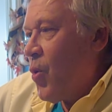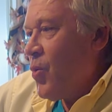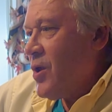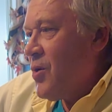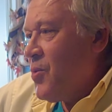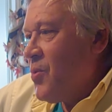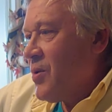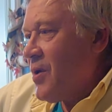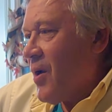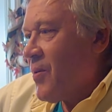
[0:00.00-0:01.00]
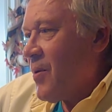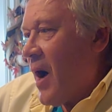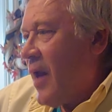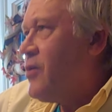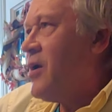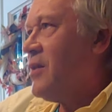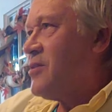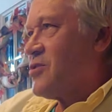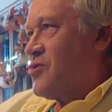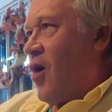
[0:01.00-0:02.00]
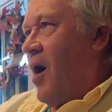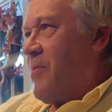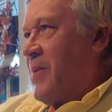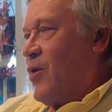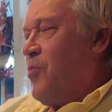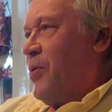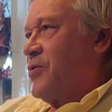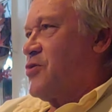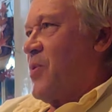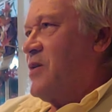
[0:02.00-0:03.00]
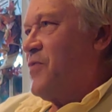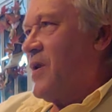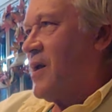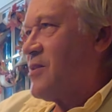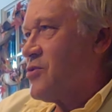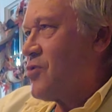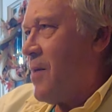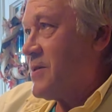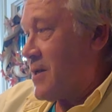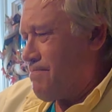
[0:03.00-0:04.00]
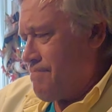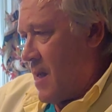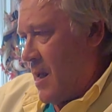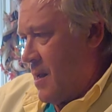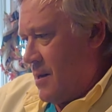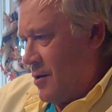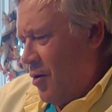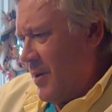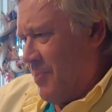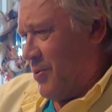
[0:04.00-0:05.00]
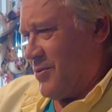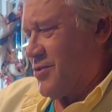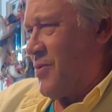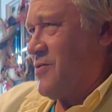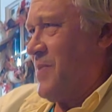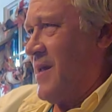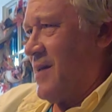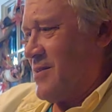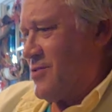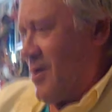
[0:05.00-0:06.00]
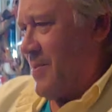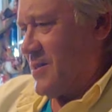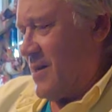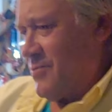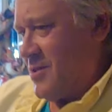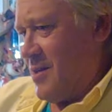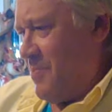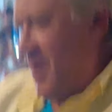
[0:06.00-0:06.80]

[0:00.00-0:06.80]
did you get this job? I mean, who pulled strings for you to get this job? I said, nobody pulled strings for me to get this job. I said, it was in the